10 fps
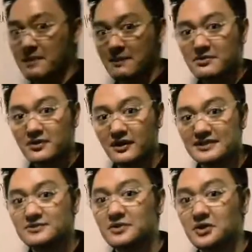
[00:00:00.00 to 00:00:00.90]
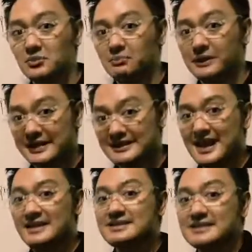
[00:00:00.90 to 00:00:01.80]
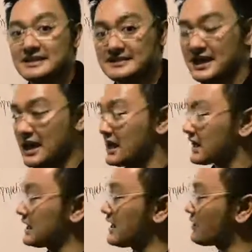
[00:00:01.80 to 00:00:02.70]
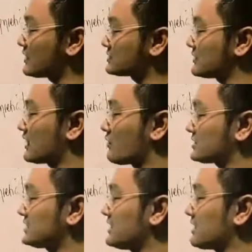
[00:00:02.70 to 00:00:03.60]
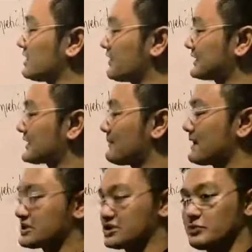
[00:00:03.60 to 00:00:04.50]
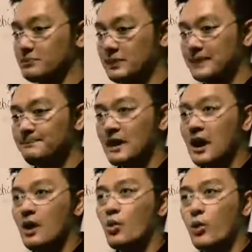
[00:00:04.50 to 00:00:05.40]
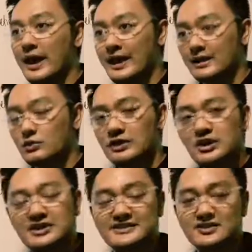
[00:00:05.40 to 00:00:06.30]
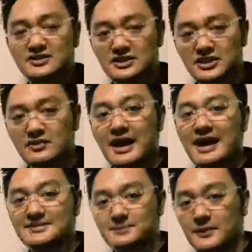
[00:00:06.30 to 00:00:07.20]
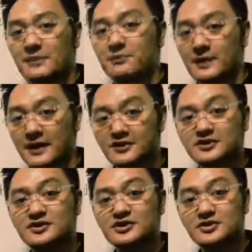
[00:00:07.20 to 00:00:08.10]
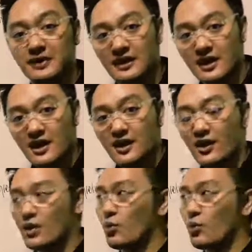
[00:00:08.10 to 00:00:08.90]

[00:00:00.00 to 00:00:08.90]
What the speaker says: okay, remember there is what we call bleeding tendencies. Okay, now the question here in your examination will be, when will you discontinue aspirin prior to surgery?